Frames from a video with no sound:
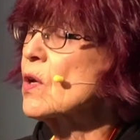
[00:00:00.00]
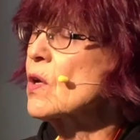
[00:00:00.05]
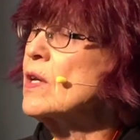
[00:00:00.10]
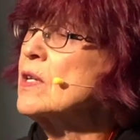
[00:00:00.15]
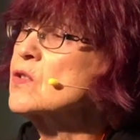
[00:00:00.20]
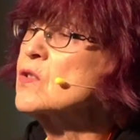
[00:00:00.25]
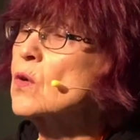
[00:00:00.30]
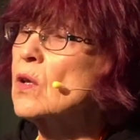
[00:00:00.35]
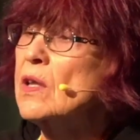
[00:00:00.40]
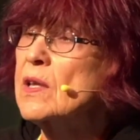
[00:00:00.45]

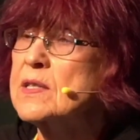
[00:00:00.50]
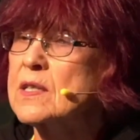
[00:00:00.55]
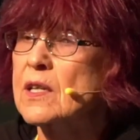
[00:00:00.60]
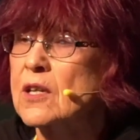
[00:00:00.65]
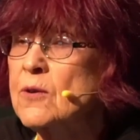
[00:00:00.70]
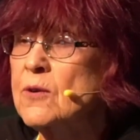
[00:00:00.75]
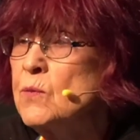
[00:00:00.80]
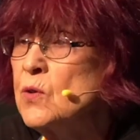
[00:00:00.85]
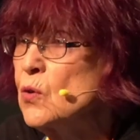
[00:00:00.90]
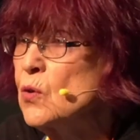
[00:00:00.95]
Israel as a
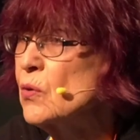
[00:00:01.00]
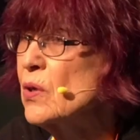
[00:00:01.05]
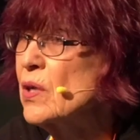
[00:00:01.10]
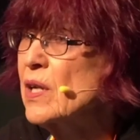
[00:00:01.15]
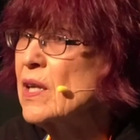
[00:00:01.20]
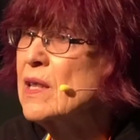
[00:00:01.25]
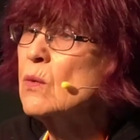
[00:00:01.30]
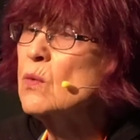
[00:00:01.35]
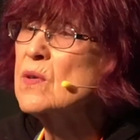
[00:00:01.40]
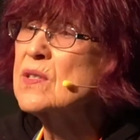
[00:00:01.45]
community
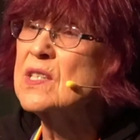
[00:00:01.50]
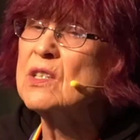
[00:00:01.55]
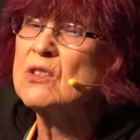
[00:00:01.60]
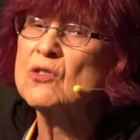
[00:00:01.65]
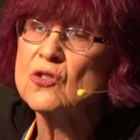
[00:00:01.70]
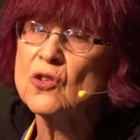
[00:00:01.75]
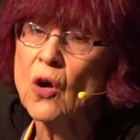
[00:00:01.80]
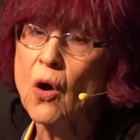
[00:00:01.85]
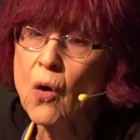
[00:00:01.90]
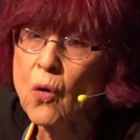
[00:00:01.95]
that was in
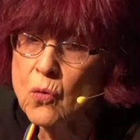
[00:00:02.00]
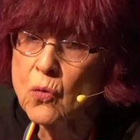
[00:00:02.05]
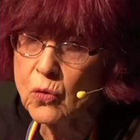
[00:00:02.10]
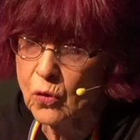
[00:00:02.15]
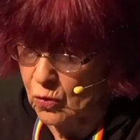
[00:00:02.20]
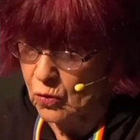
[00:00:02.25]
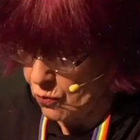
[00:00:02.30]
total